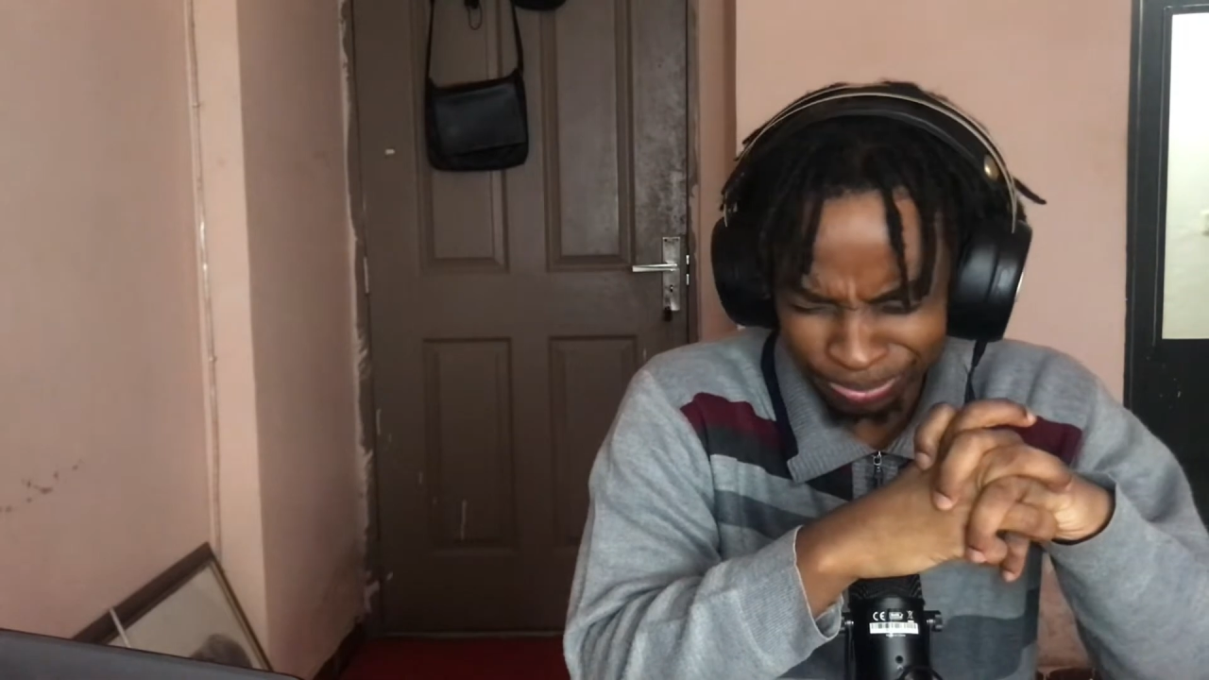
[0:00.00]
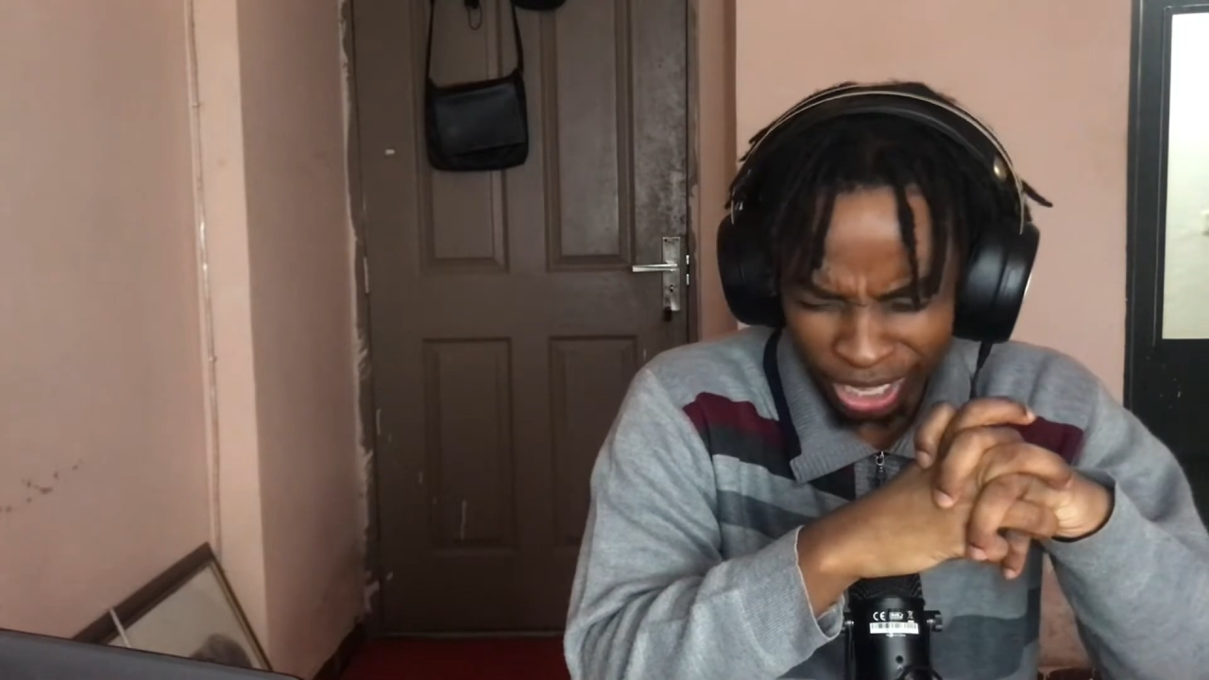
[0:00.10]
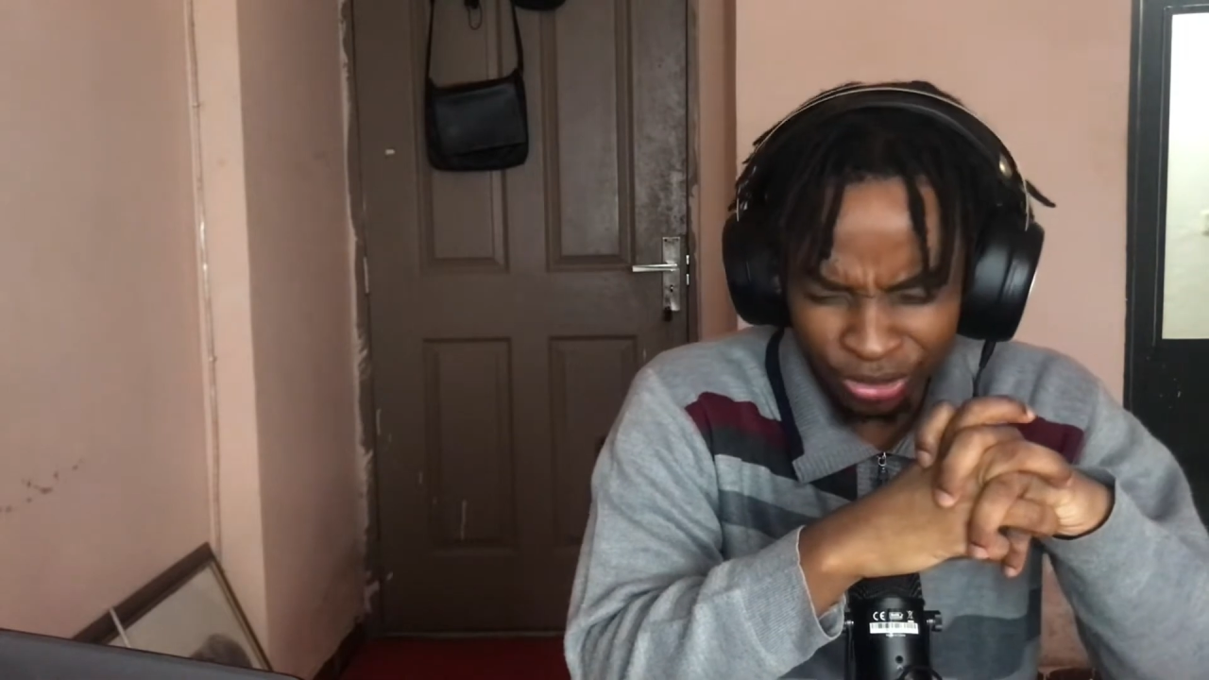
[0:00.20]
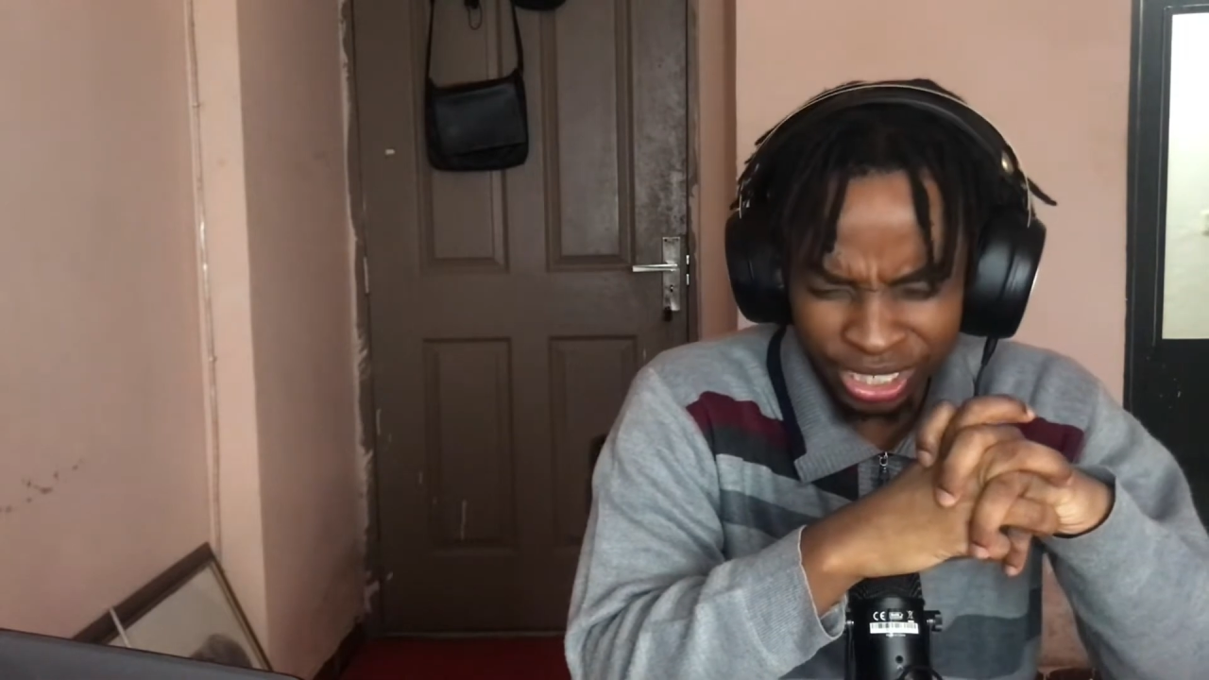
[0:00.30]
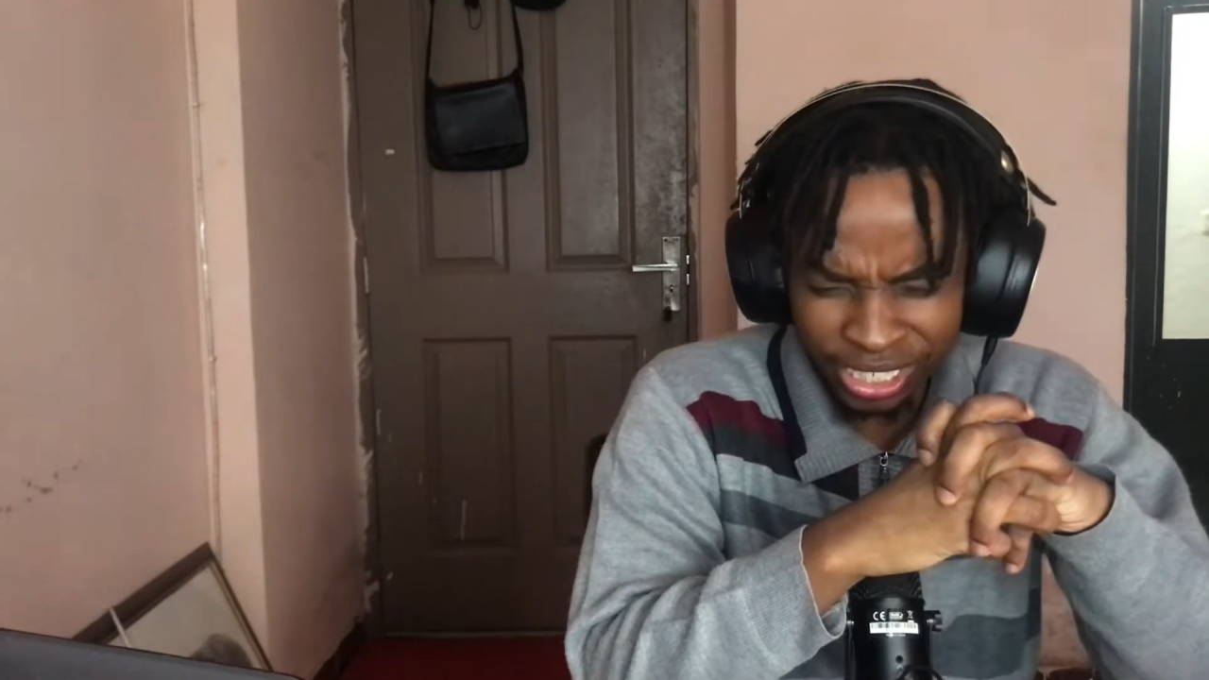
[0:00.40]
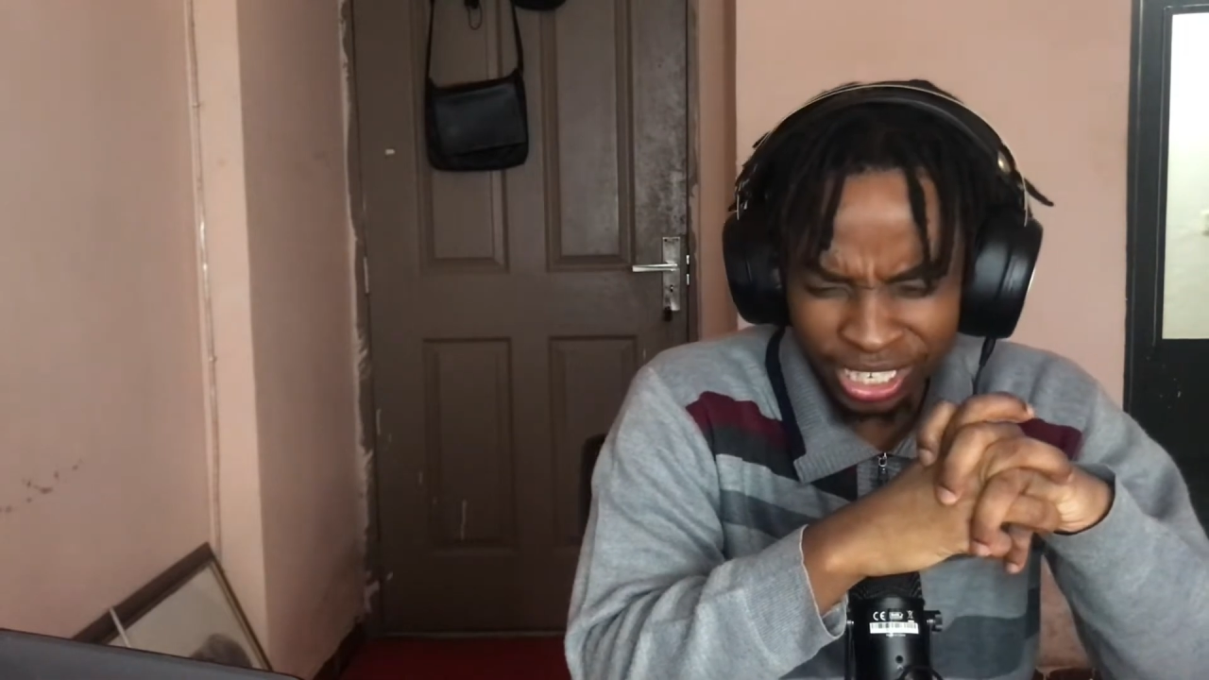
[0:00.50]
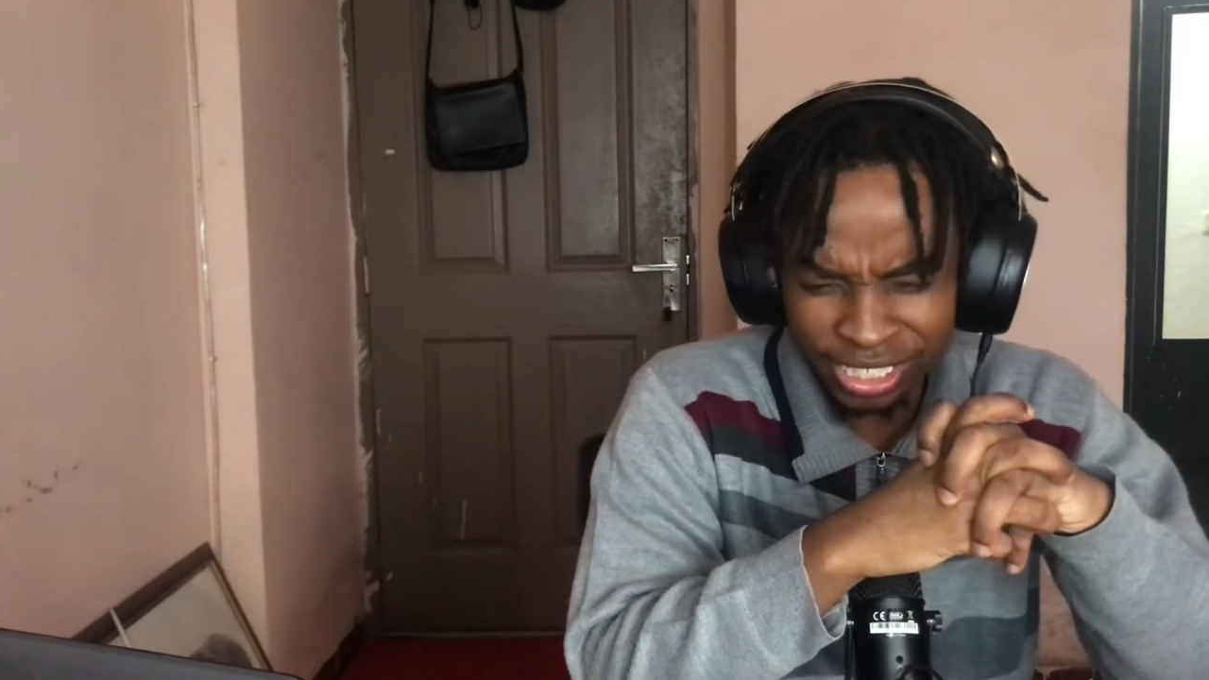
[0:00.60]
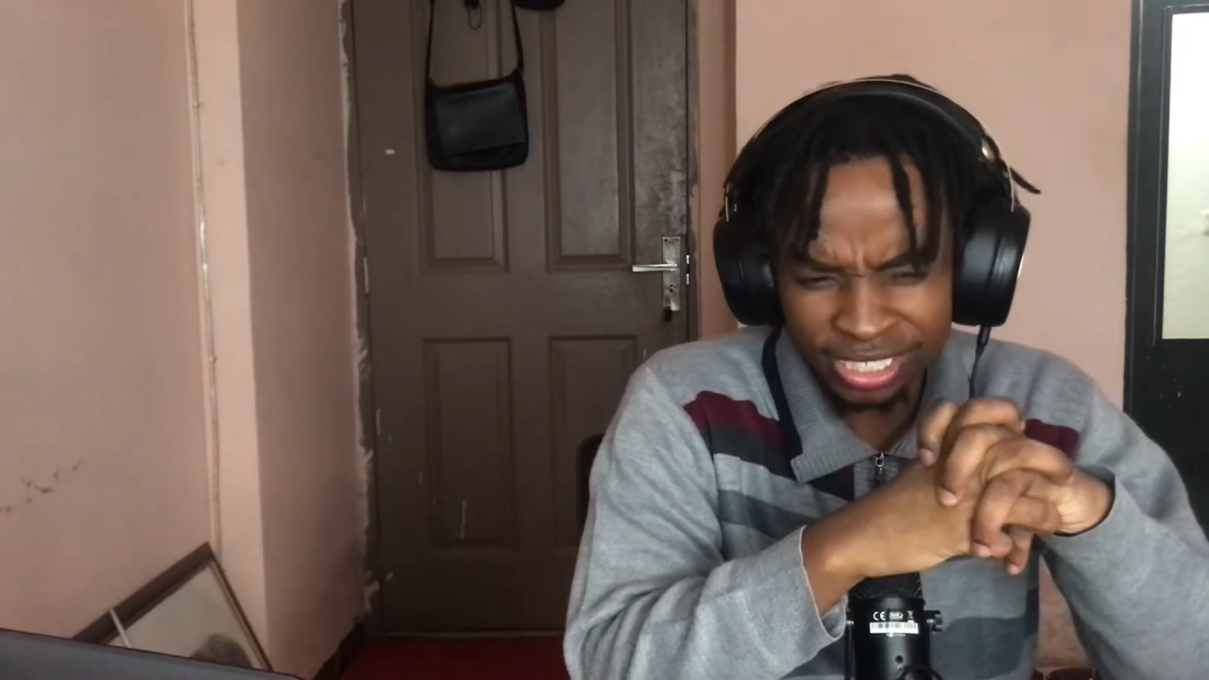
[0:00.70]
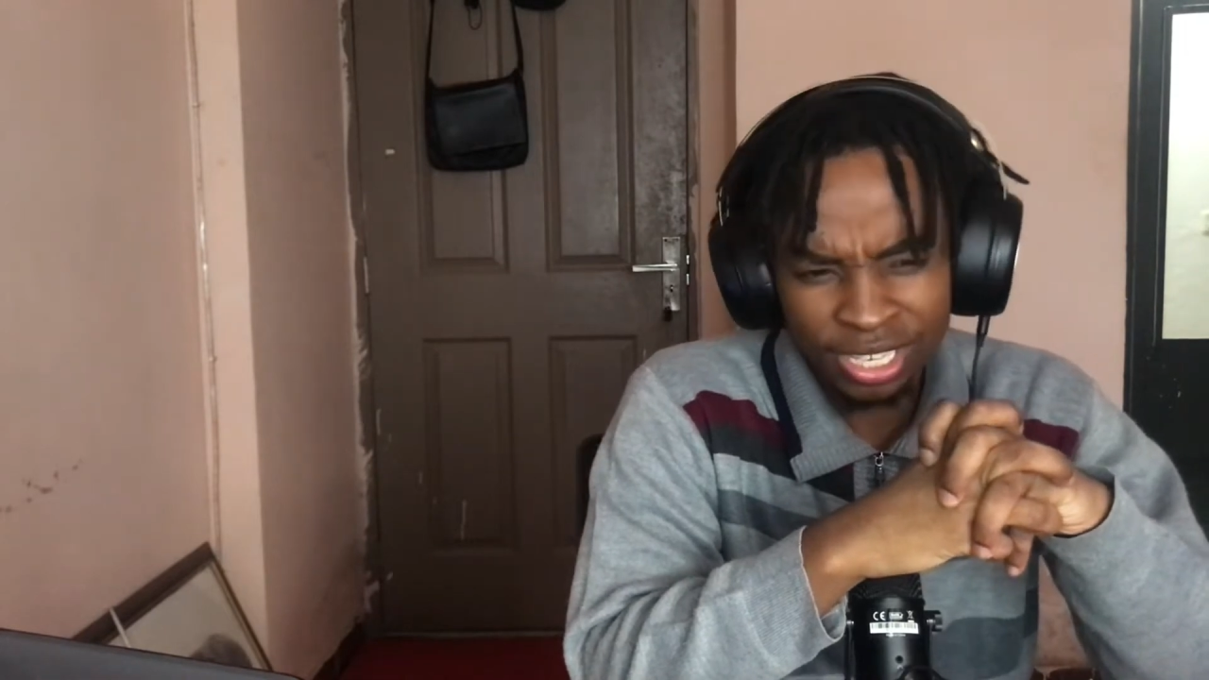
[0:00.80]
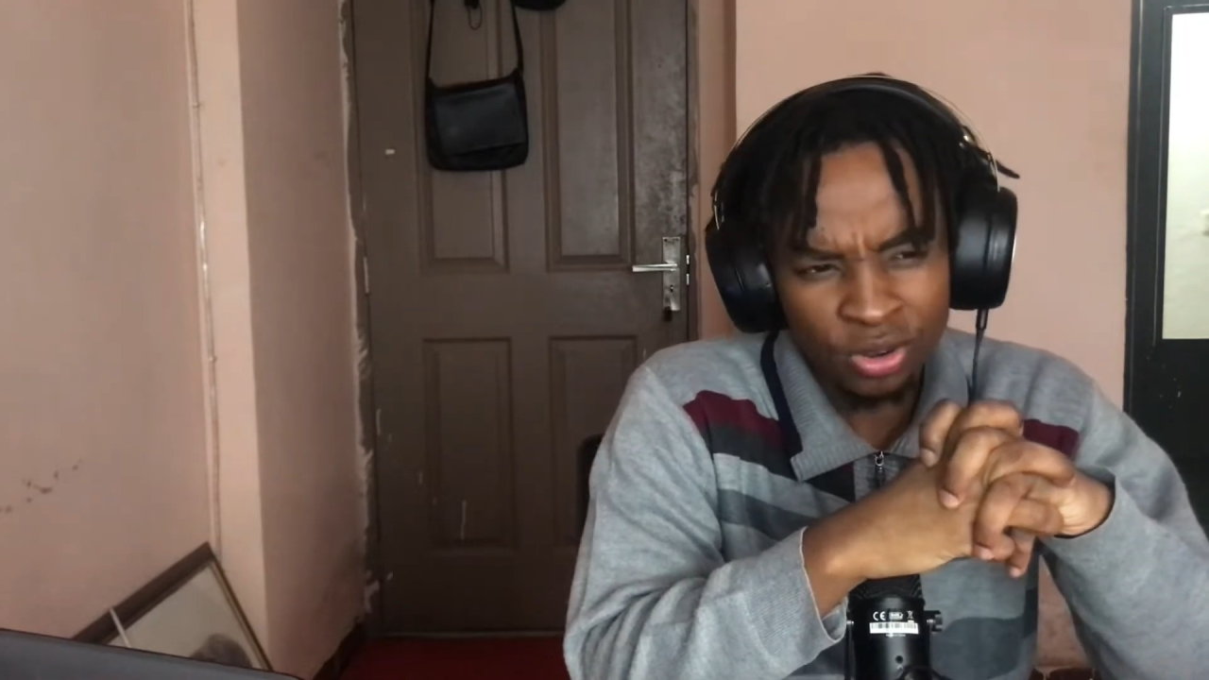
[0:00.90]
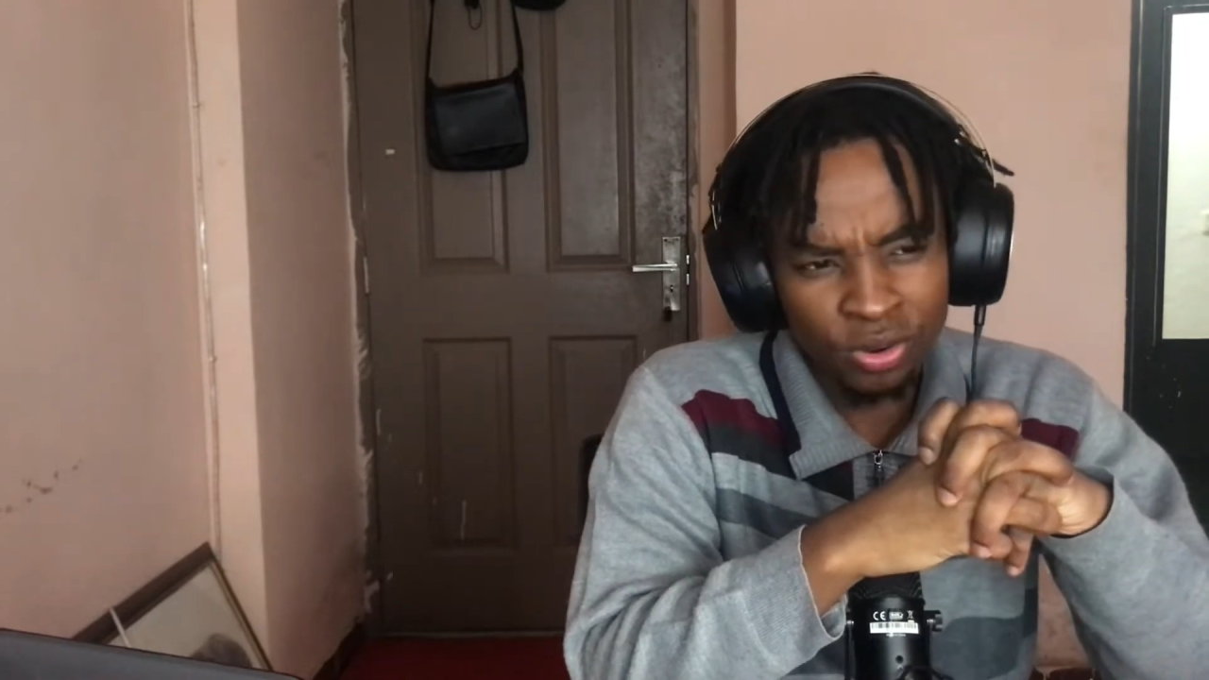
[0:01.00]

down the years,